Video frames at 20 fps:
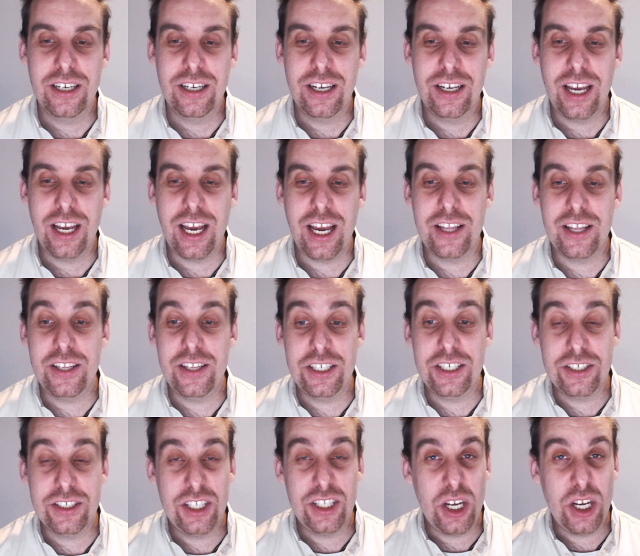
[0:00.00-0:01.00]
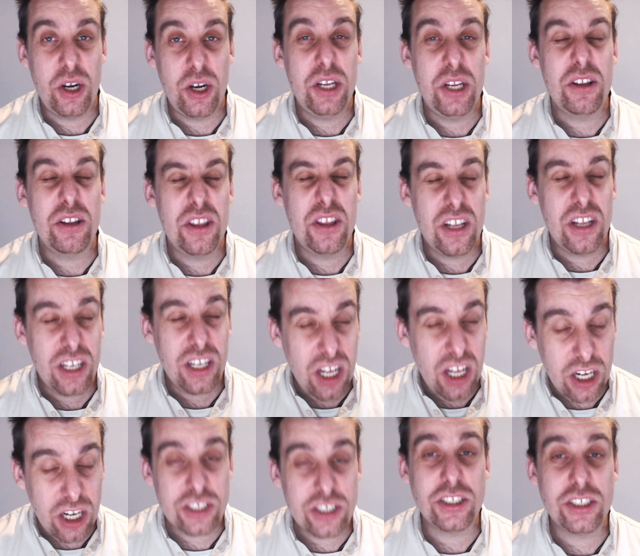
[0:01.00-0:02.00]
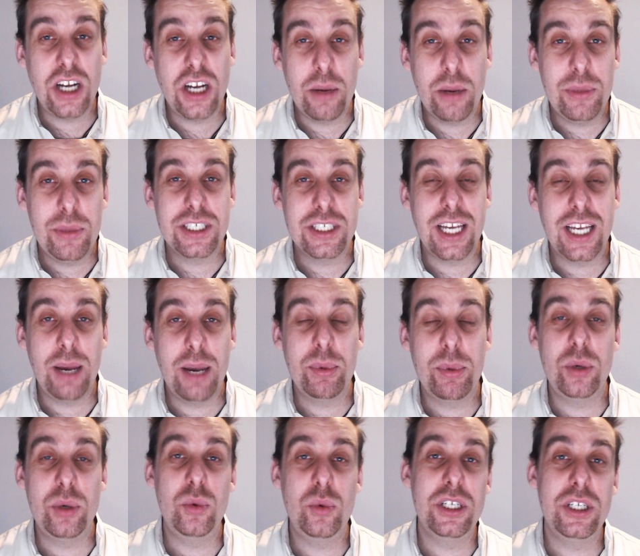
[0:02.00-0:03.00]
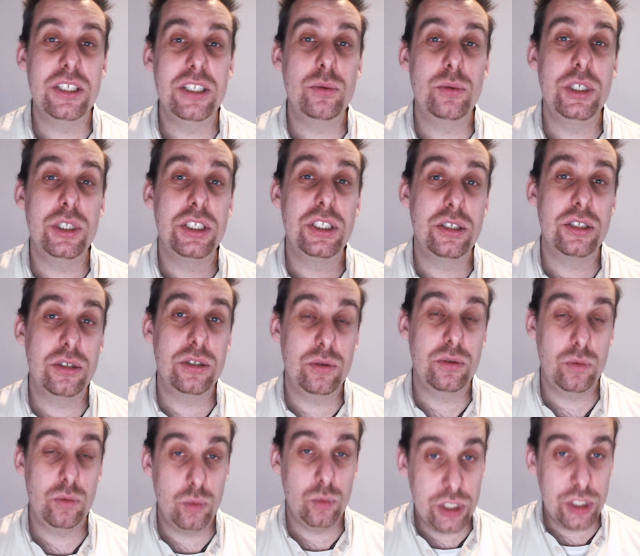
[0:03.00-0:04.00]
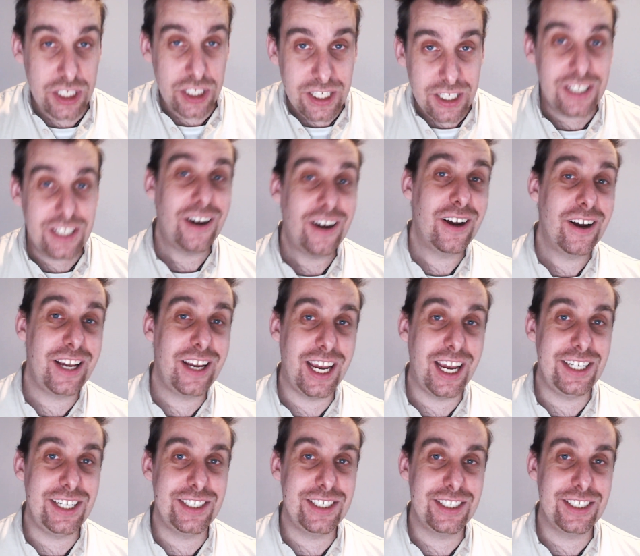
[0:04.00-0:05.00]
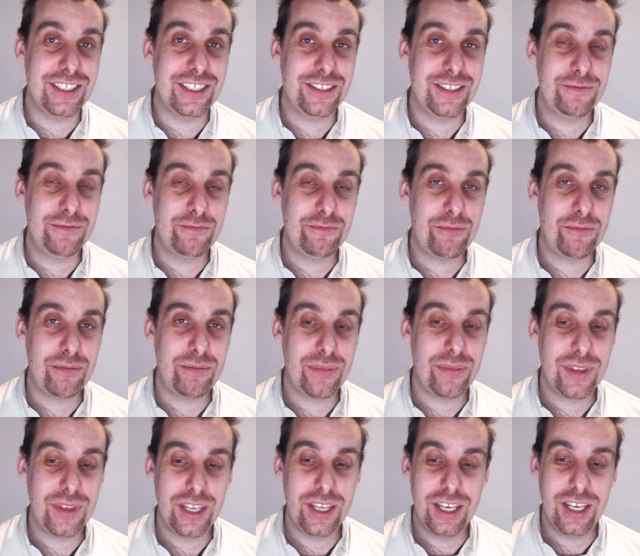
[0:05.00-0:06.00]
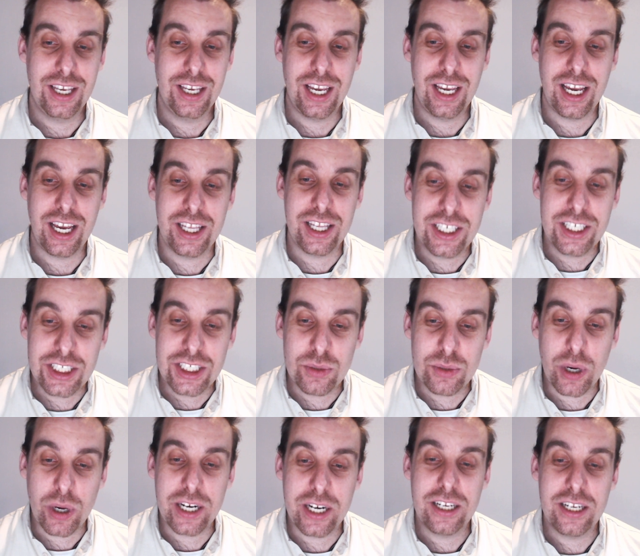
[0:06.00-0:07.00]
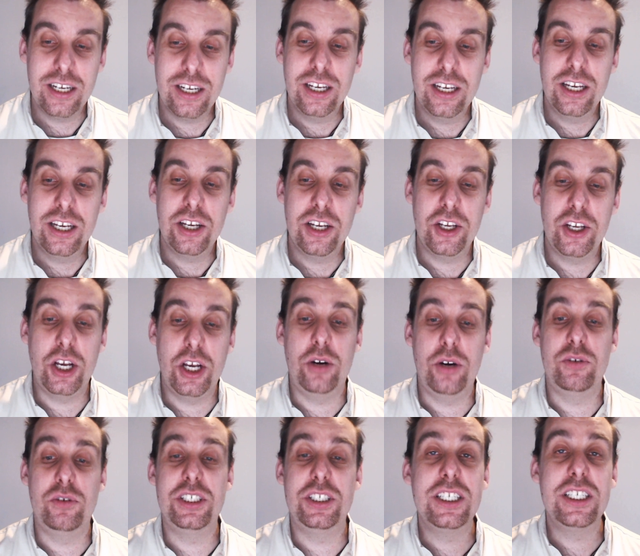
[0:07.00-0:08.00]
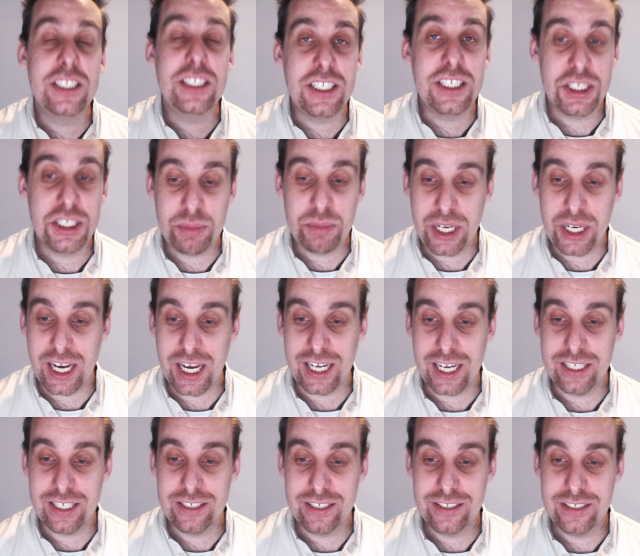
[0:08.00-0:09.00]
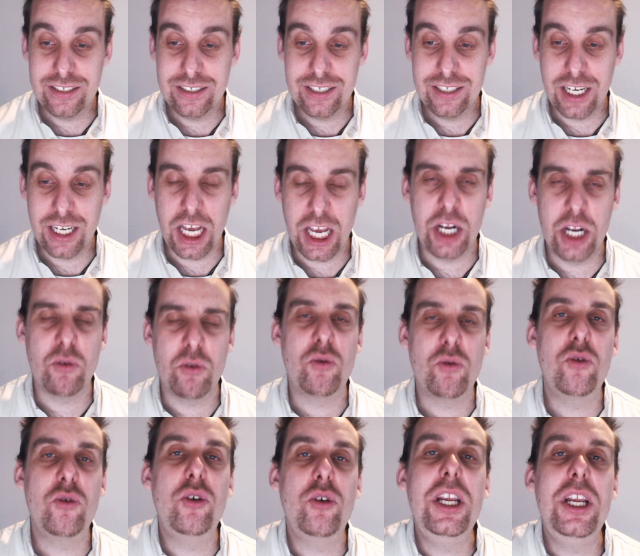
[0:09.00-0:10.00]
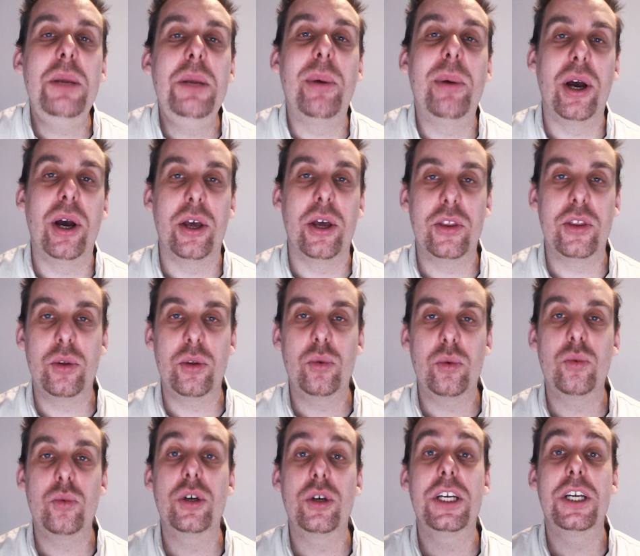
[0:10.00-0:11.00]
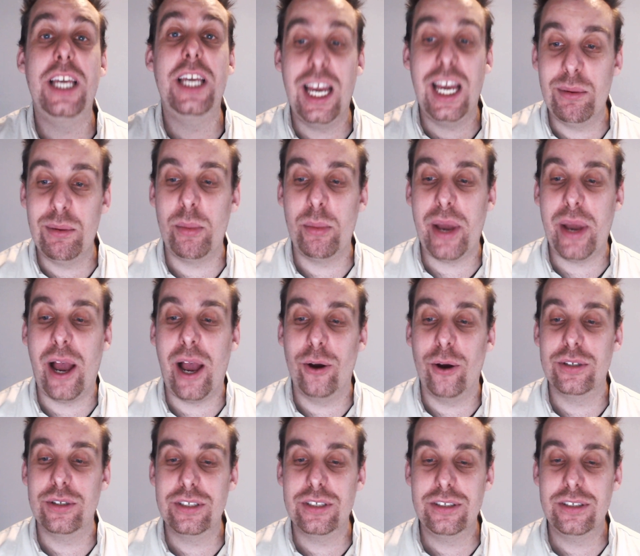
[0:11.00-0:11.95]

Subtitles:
And this, the last time this happened, which was in the Dark Ages. And this is when a resistance began and a rebirth came about.